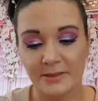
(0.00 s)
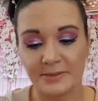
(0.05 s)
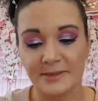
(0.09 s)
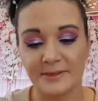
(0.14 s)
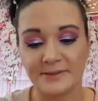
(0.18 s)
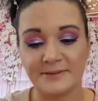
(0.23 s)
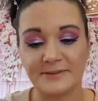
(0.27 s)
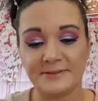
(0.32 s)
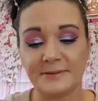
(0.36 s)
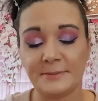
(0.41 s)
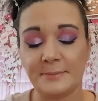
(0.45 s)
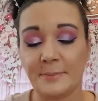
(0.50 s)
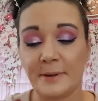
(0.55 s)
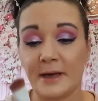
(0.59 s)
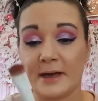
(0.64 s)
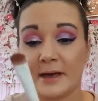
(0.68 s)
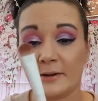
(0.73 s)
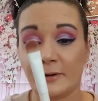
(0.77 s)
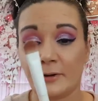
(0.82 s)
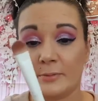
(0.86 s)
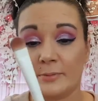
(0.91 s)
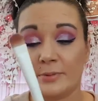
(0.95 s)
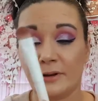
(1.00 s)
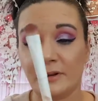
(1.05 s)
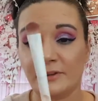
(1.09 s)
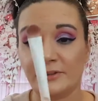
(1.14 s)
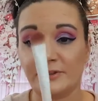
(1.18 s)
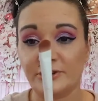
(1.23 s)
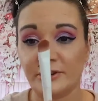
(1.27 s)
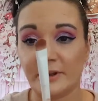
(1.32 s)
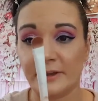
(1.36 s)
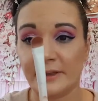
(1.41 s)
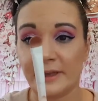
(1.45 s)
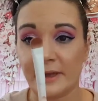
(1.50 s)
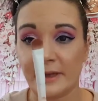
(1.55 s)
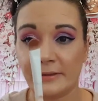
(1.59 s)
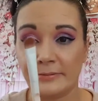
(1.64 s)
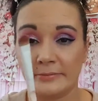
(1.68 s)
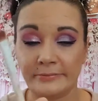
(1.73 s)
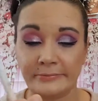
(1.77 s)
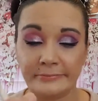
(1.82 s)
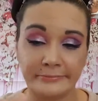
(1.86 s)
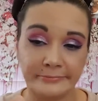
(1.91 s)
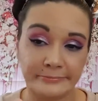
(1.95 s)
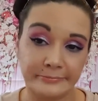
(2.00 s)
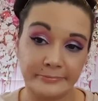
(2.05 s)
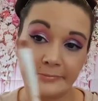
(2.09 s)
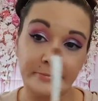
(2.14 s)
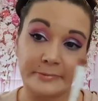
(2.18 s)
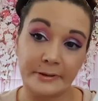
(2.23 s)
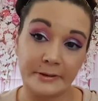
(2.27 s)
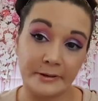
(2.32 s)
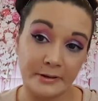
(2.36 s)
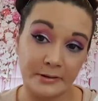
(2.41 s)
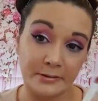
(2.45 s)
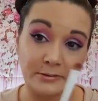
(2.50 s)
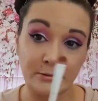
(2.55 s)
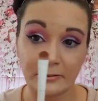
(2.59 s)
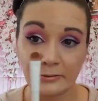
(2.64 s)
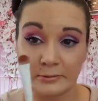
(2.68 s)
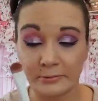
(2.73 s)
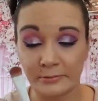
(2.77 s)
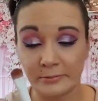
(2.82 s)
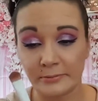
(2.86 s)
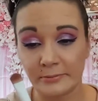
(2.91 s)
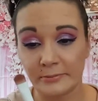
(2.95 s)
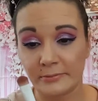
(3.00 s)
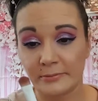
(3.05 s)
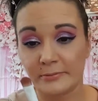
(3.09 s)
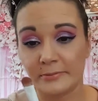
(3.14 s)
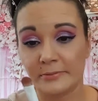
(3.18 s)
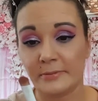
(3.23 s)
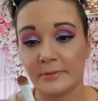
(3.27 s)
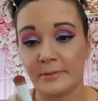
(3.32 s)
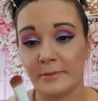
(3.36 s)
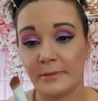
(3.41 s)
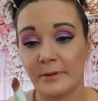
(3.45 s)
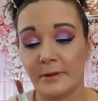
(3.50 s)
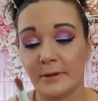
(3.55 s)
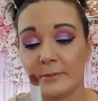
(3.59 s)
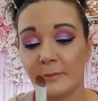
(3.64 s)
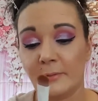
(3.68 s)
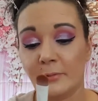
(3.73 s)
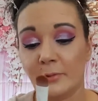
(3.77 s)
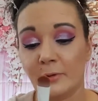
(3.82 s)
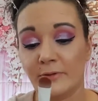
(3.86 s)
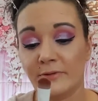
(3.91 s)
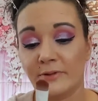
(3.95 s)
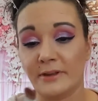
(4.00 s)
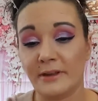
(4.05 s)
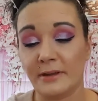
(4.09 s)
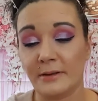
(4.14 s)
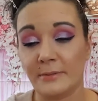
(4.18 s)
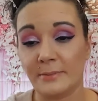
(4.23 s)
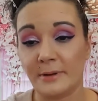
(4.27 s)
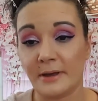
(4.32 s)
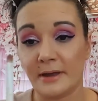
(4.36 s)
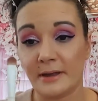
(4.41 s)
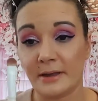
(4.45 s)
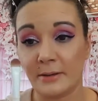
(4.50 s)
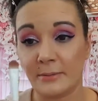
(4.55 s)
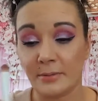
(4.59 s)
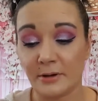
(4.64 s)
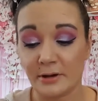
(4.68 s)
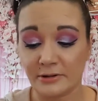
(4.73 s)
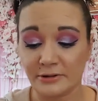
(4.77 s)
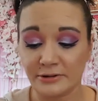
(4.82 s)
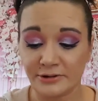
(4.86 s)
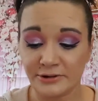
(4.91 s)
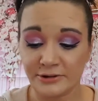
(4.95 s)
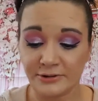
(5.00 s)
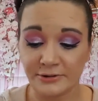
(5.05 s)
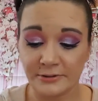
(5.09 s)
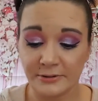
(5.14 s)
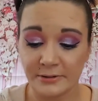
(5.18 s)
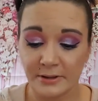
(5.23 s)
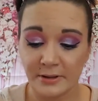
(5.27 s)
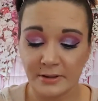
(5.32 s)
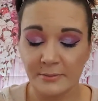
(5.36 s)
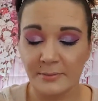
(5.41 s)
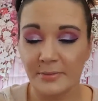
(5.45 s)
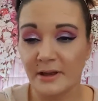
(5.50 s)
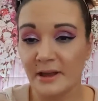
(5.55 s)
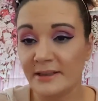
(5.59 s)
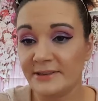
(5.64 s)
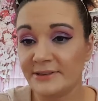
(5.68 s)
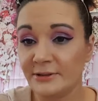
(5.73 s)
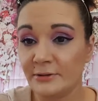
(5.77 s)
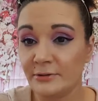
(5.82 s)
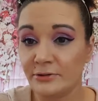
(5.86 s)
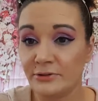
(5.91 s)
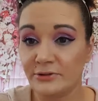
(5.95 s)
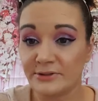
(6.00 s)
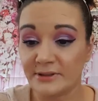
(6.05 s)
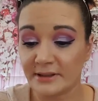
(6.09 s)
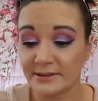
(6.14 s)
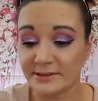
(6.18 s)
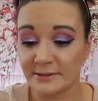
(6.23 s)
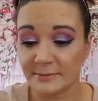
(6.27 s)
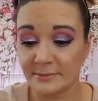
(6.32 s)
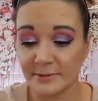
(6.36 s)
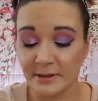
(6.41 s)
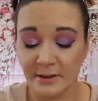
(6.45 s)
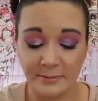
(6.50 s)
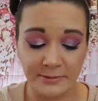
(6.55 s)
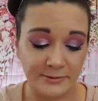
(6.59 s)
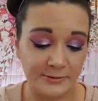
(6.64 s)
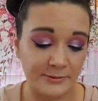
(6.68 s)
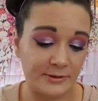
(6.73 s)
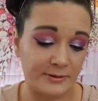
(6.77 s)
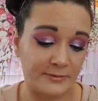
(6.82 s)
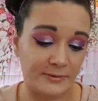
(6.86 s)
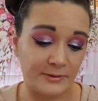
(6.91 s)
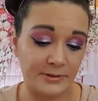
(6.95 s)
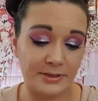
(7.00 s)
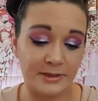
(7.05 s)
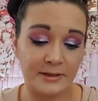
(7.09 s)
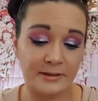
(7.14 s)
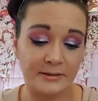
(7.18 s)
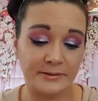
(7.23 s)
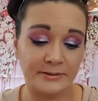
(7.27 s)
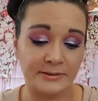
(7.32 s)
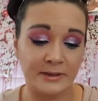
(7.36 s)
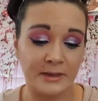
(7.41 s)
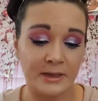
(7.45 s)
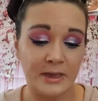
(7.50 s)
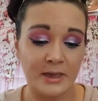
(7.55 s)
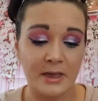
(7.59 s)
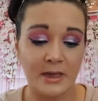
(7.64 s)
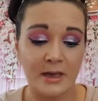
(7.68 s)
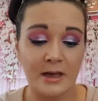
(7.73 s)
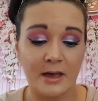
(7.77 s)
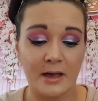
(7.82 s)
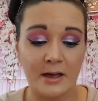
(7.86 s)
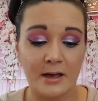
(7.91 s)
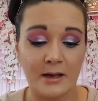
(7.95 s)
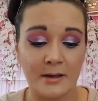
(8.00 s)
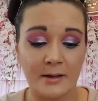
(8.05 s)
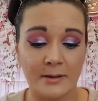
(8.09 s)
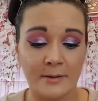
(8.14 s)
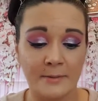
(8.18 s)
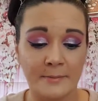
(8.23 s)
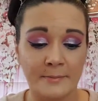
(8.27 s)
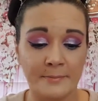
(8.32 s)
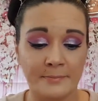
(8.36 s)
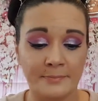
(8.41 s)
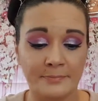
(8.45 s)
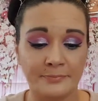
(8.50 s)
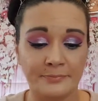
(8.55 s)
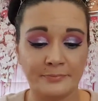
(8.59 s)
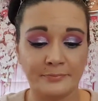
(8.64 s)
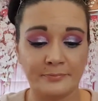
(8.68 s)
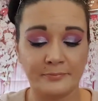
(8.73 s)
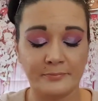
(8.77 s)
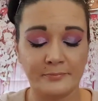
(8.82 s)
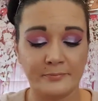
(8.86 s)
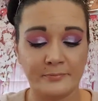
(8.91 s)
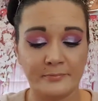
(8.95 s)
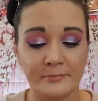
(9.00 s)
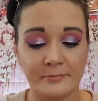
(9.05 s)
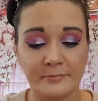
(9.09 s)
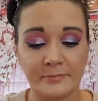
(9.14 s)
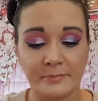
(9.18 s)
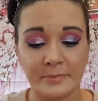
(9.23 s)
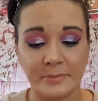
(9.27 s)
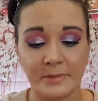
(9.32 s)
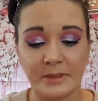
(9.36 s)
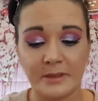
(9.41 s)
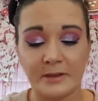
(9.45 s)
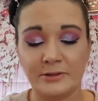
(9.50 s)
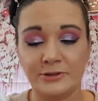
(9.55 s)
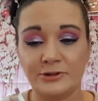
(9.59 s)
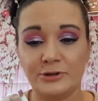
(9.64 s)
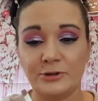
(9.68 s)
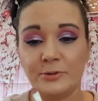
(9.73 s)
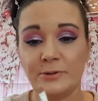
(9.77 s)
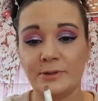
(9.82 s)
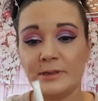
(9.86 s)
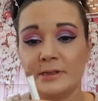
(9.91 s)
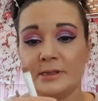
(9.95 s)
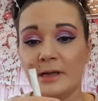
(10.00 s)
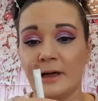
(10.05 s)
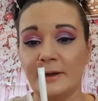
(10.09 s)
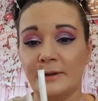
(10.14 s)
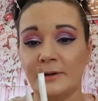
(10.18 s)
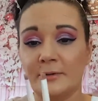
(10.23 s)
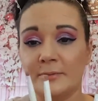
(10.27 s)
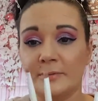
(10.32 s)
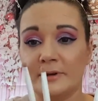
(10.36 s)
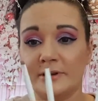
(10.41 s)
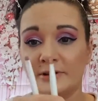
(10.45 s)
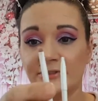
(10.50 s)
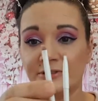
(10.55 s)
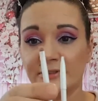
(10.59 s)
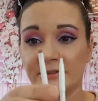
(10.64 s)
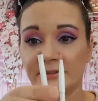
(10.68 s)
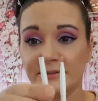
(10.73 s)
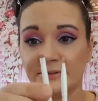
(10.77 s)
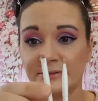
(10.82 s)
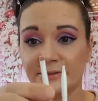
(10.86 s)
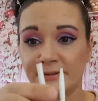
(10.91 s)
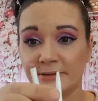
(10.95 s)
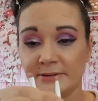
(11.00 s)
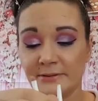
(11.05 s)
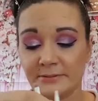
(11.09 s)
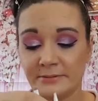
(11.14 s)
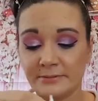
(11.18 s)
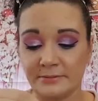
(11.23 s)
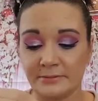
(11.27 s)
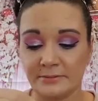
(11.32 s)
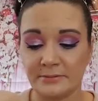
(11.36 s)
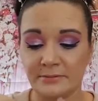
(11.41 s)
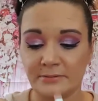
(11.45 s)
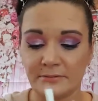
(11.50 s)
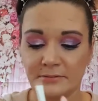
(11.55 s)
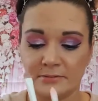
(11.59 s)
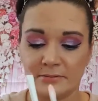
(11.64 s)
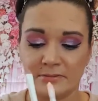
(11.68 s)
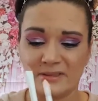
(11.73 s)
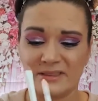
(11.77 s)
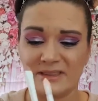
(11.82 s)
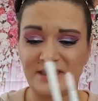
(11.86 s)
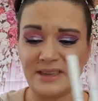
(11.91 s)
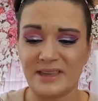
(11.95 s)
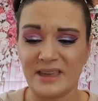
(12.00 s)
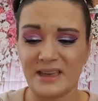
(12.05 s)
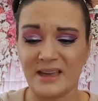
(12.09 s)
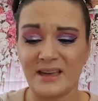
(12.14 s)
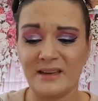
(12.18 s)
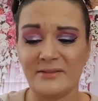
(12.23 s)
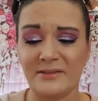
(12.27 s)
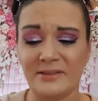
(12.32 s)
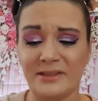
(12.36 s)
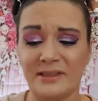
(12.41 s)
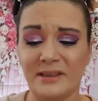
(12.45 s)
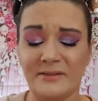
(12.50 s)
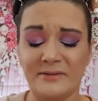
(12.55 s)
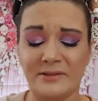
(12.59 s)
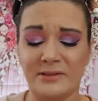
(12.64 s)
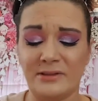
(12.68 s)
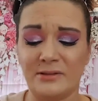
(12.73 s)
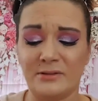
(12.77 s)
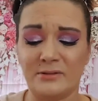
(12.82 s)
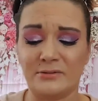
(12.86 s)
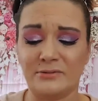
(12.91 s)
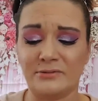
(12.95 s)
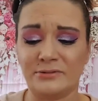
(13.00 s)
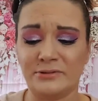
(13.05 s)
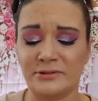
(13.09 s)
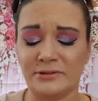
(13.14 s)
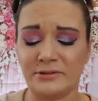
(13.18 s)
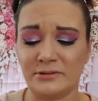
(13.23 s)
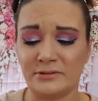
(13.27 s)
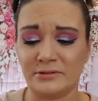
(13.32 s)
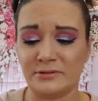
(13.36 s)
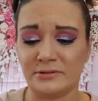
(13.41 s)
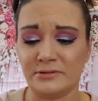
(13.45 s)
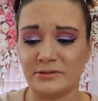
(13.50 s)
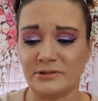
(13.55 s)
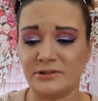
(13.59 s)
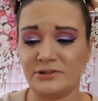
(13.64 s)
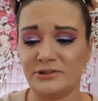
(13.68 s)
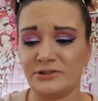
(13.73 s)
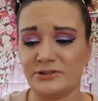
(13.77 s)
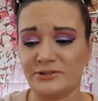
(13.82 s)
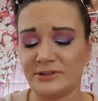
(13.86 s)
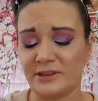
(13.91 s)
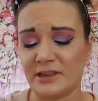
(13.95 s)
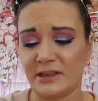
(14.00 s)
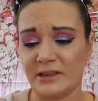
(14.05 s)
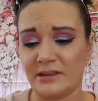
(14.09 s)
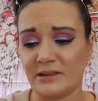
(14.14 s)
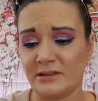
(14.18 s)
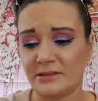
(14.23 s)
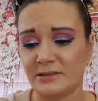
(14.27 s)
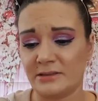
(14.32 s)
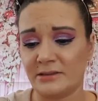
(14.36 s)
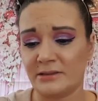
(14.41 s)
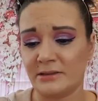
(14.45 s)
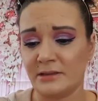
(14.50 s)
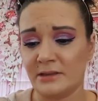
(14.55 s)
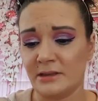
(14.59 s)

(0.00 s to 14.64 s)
This is a packer brush. Again, a new Morphe packing brush. But I still use that sometimes for different things. 2 of the liner brushes. Can't have enough of those. You just can't.